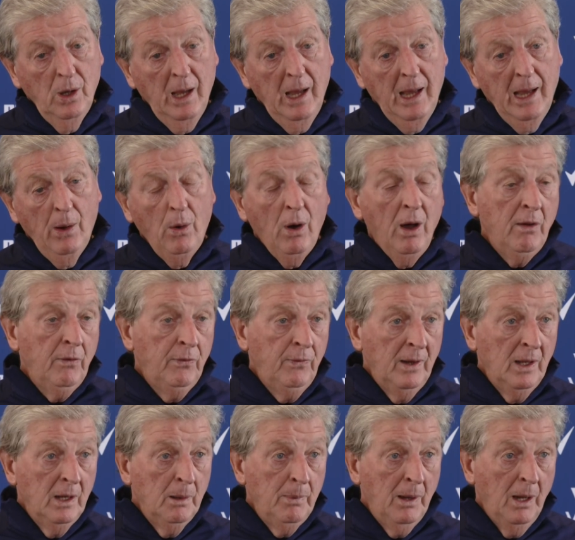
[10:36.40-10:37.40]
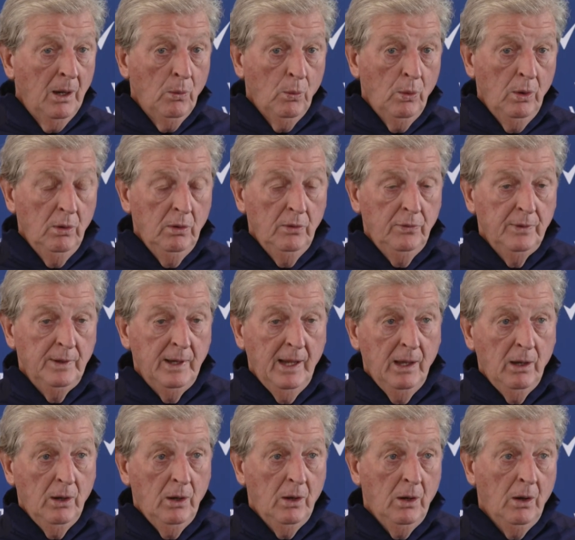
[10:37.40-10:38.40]
how I feel about Wilf and
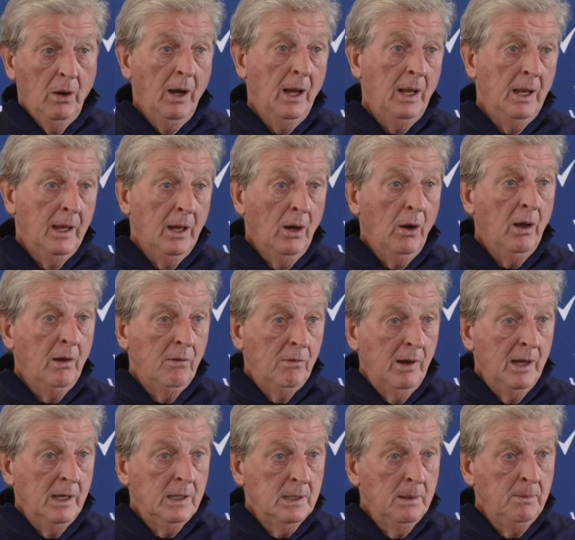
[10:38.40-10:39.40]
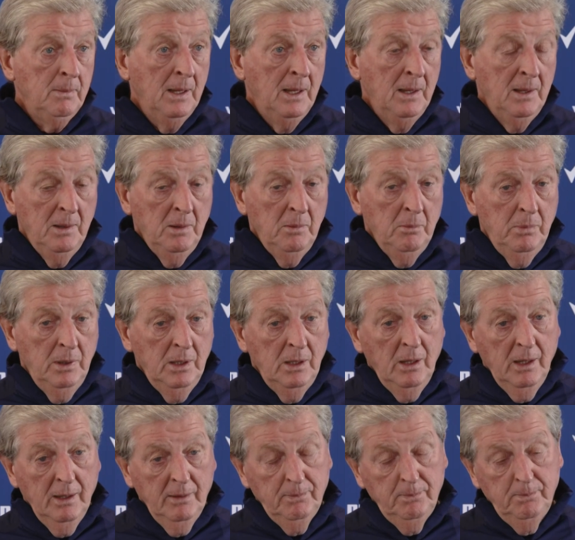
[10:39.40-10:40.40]
how highly I rate him, but
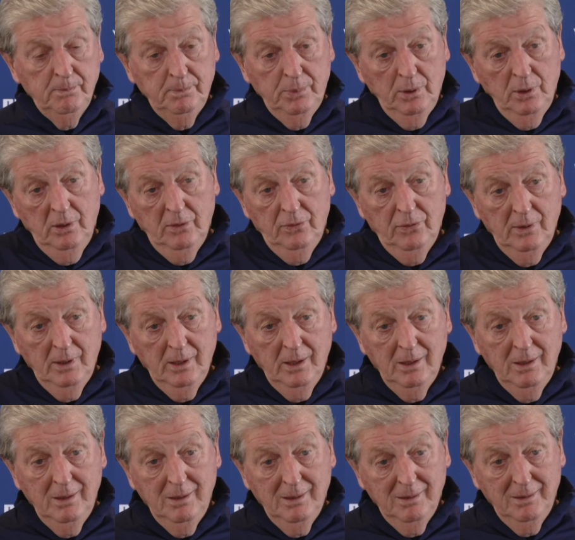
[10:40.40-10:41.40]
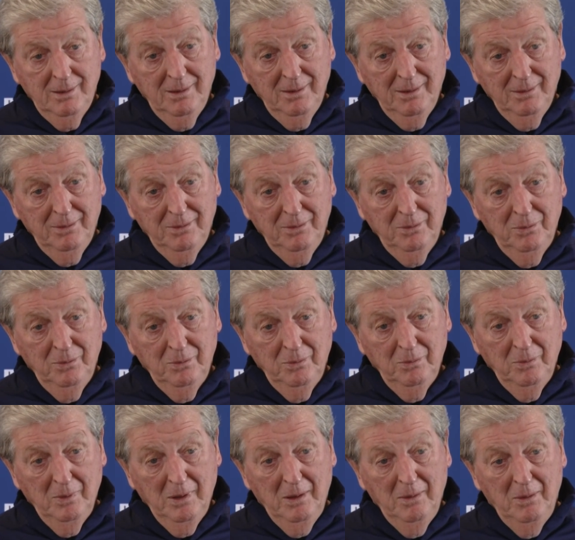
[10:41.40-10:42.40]
I perfectly,
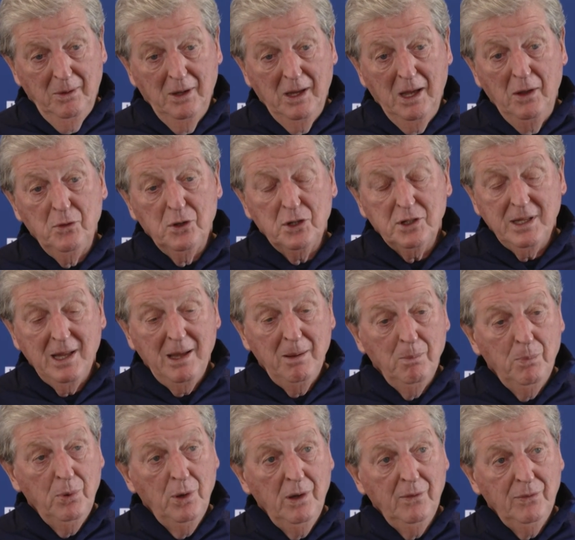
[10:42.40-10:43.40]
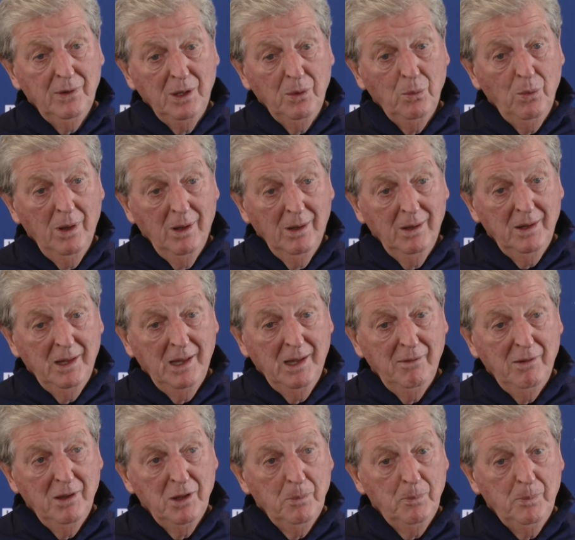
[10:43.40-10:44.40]
I understand perfectly well that
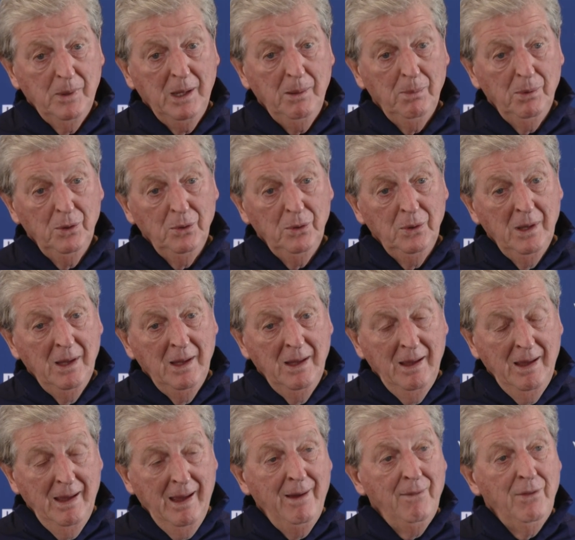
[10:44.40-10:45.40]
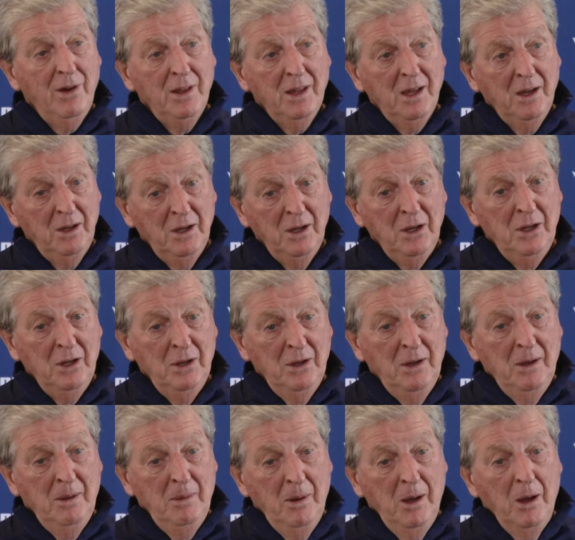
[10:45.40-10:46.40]
there are other people who have other
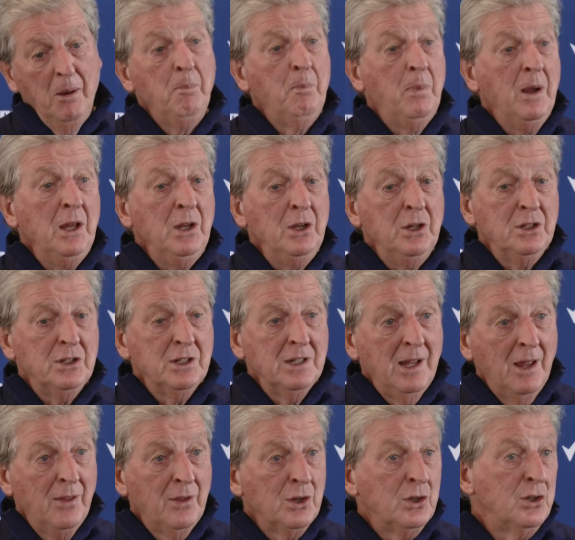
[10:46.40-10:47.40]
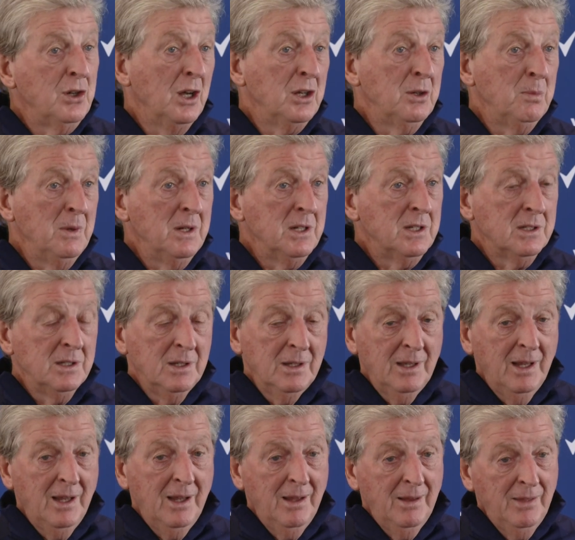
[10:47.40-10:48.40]
opinions and other judgments,
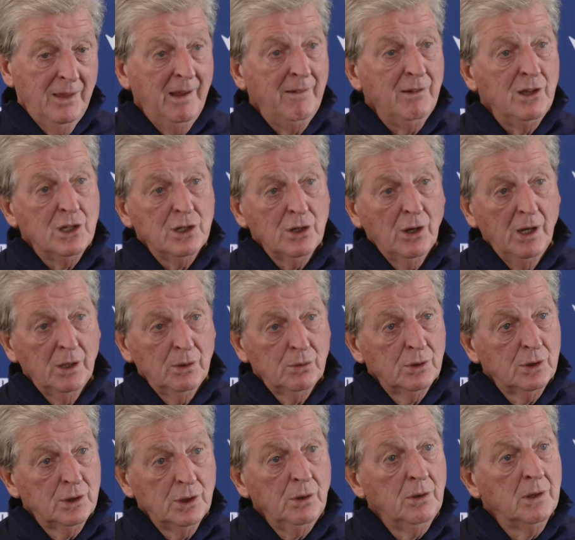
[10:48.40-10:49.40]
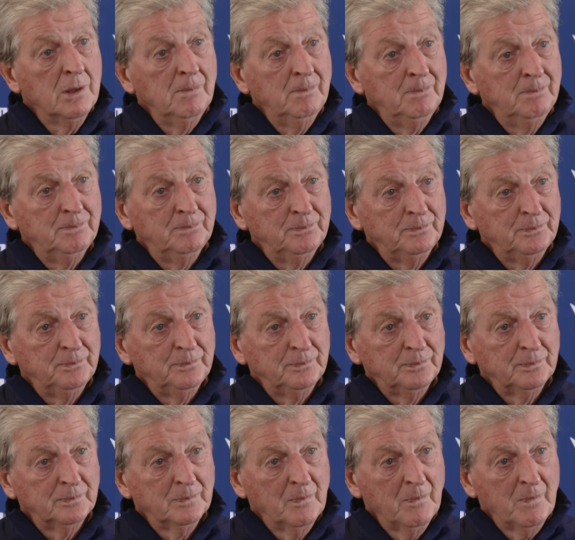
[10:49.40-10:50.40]
and they're, they're entitled to them.
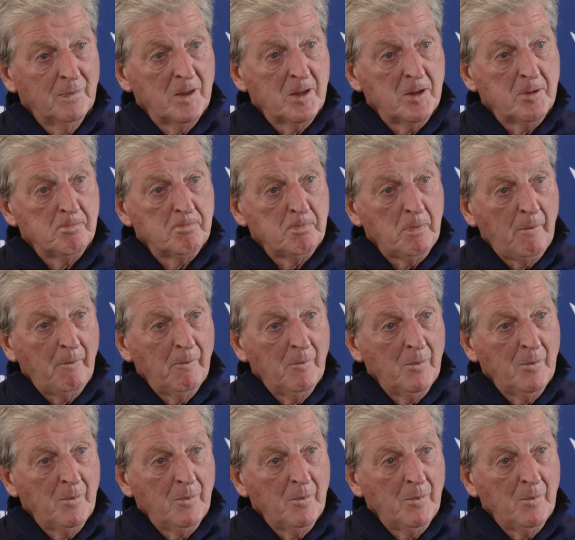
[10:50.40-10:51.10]
Thank